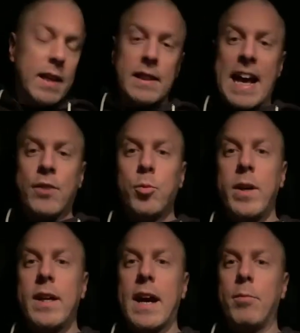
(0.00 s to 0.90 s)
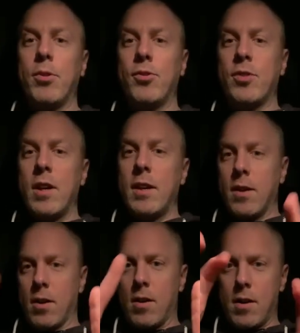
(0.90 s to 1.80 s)
Last week, I was
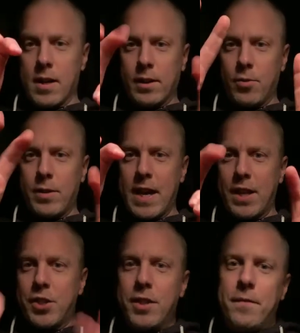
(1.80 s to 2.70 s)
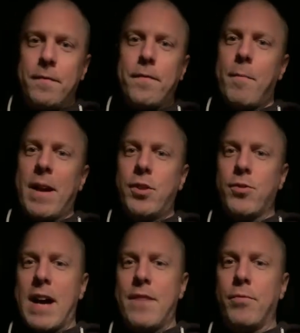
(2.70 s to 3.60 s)
on location from my
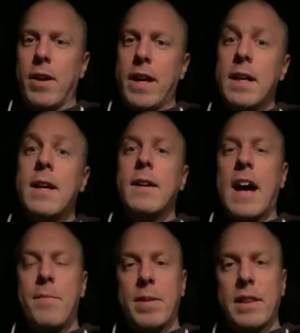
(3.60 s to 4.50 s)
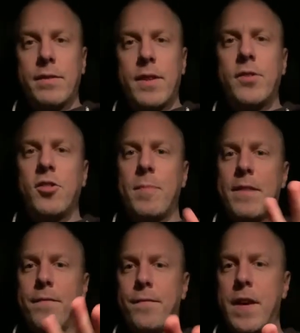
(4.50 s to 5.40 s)
driveway. I've been, this is my
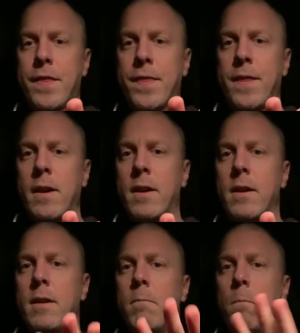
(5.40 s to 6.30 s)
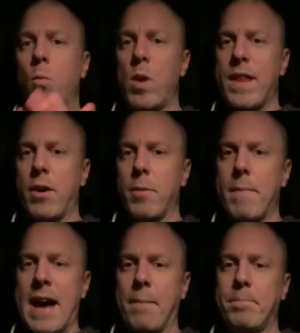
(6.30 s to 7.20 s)
fifth without a
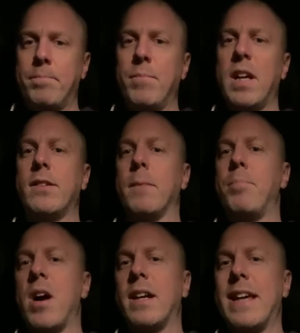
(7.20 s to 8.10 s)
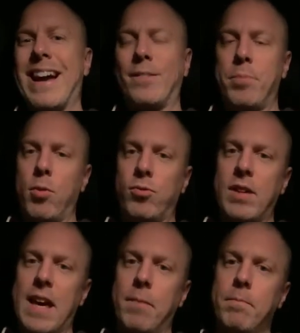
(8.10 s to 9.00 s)
map. It's a podcast post
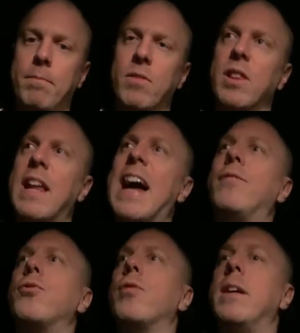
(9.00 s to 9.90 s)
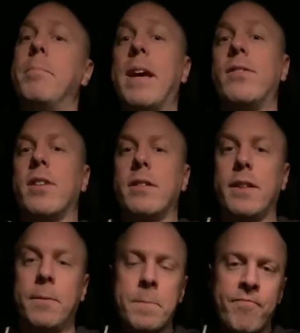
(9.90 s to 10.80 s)
game live stream, basically.